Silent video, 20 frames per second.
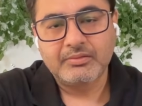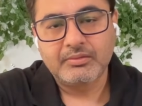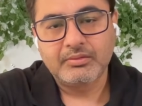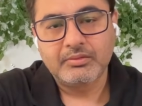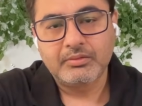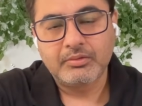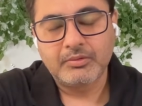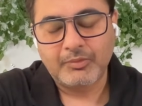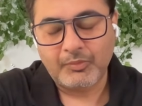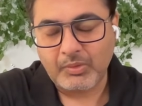
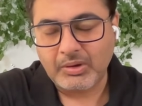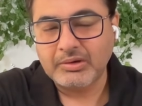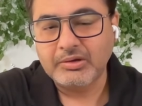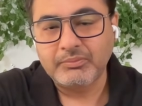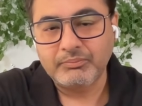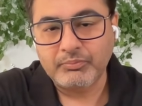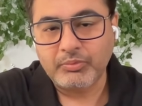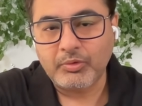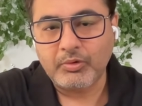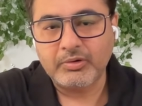is
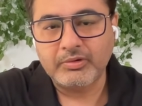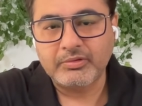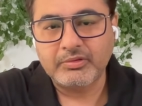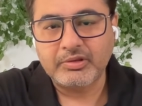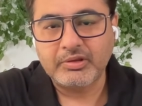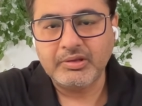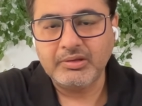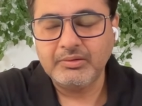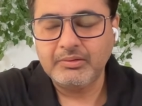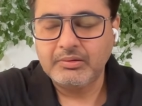one
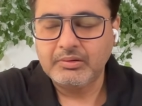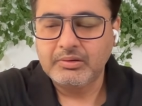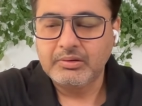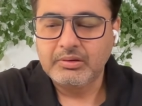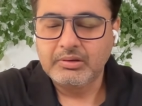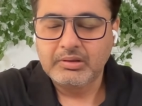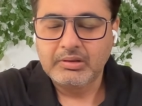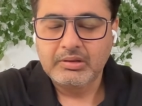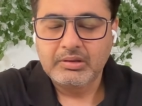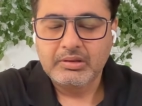important
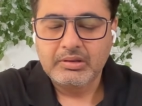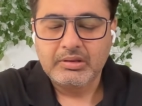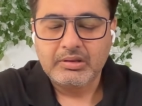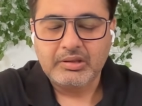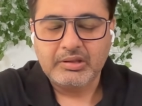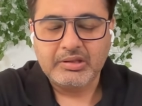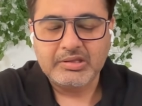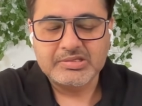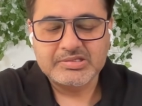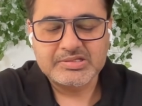thing
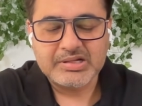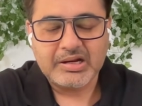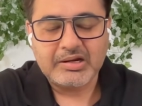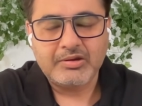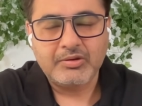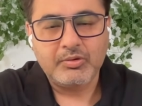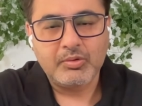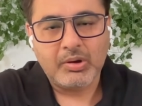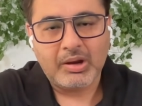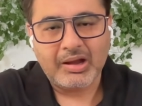
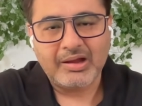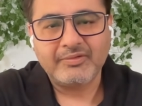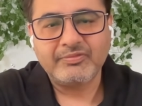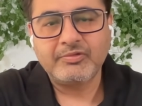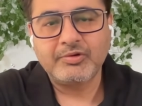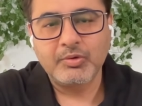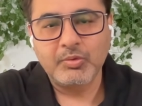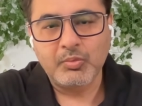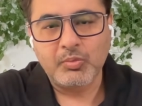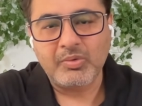is that
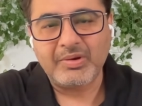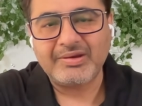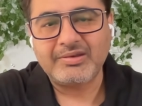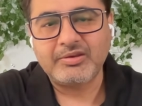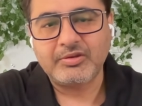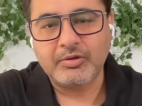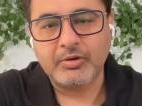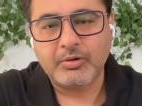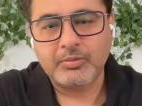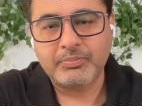you have
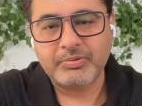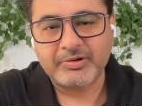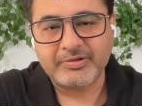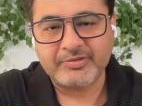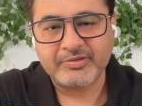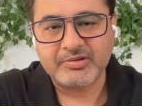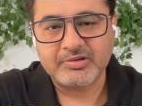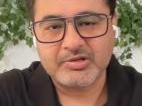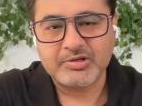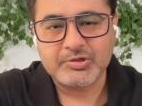to wet
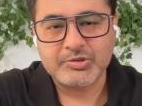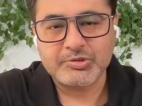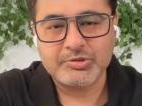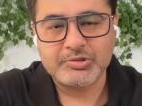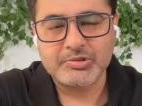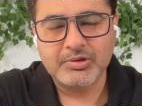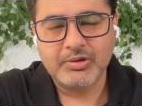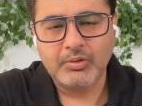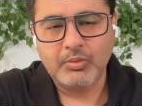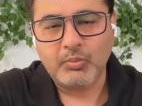your
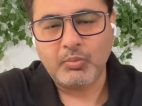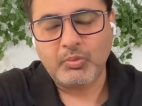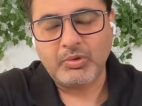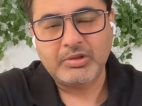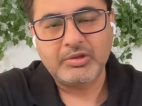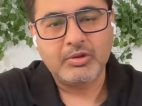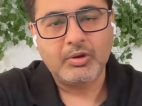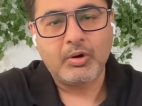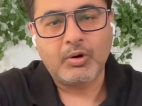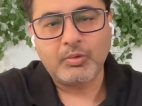
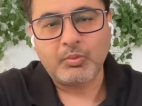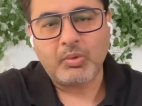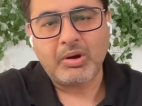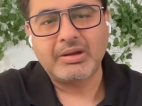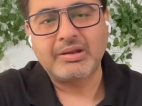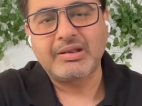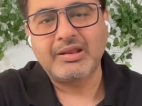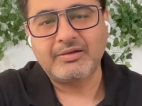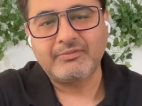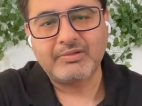presentation with
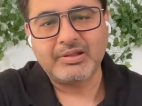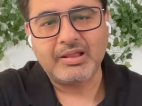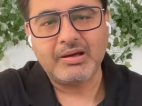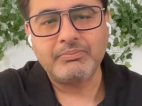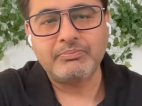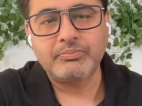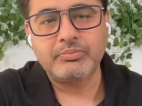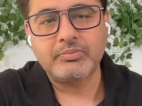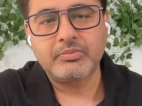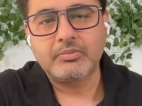your one
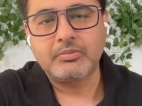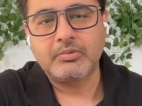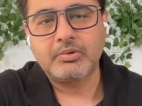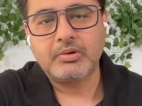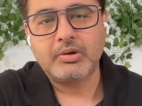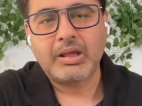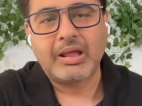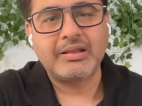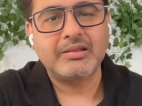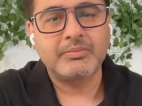level
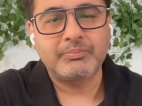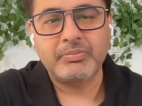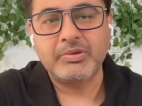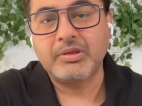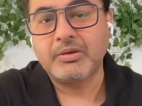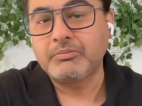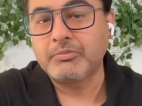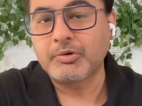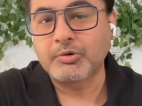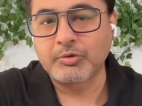up
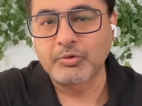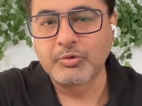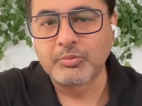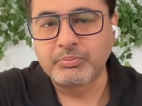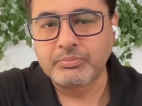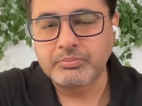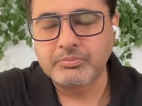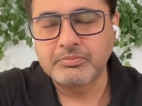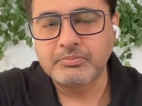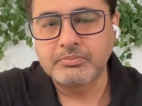and the
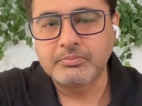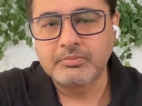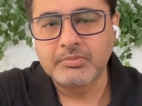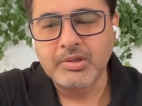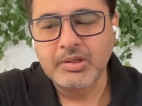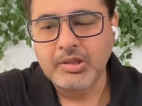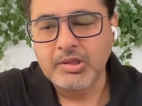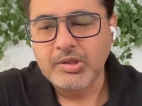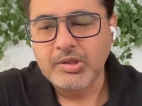PMO group.